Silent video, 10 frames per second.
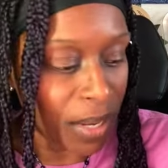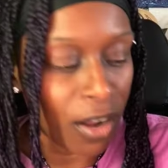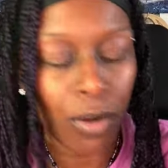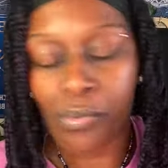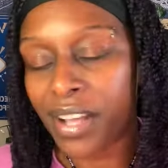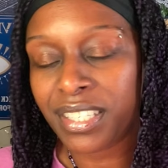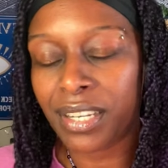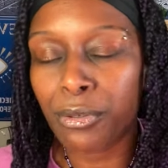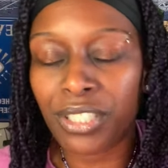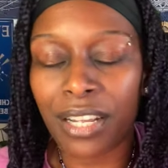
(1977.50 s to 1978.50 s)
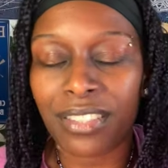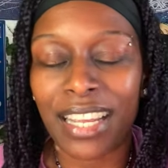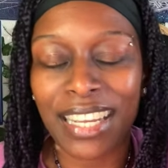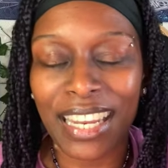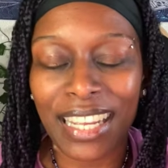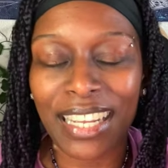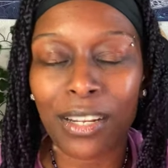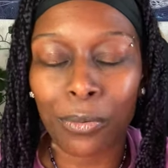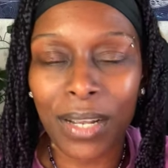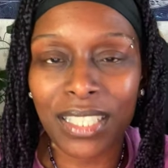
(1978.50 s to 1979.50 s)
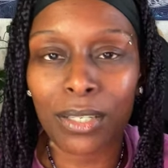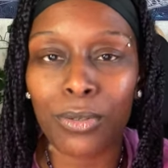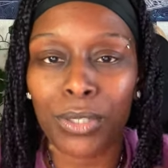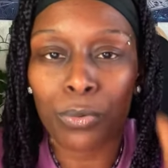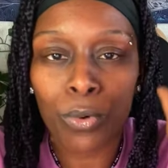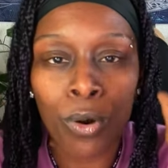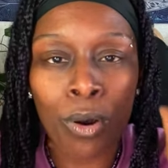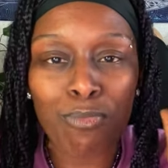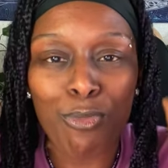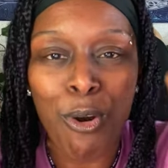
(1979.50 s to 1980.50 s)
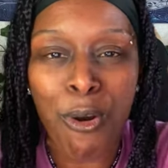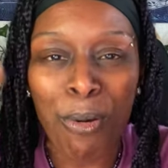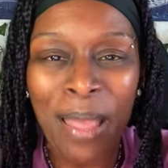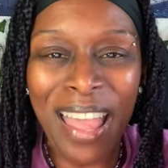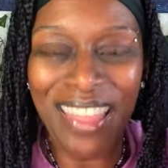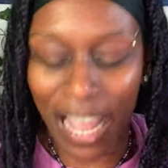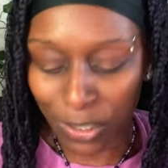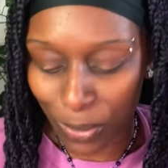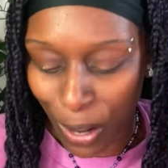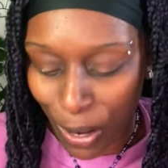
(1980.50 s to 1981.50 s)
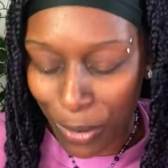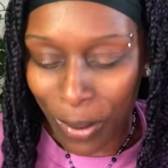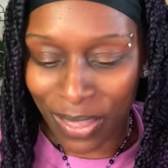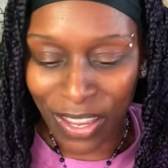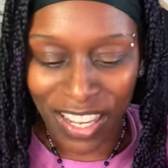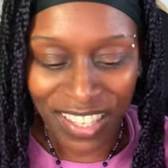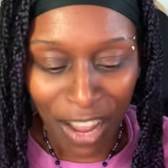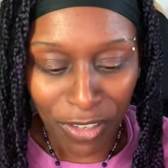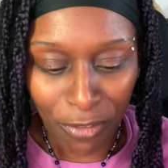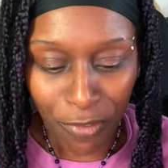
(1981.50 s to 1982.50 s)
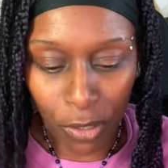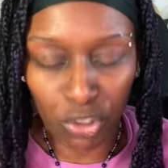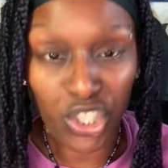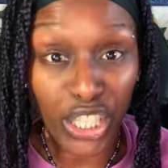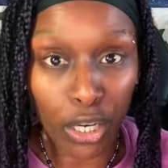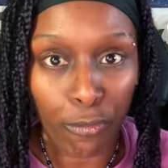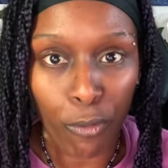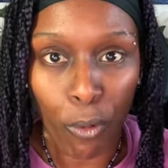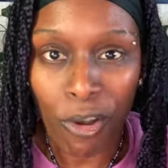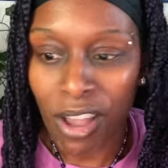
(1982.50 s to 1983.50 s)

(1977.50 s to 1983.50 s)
when I heard resolution, I was like, can I get a resolution? Woo, woo. That's what I heard right then. It definitely felt cheerful,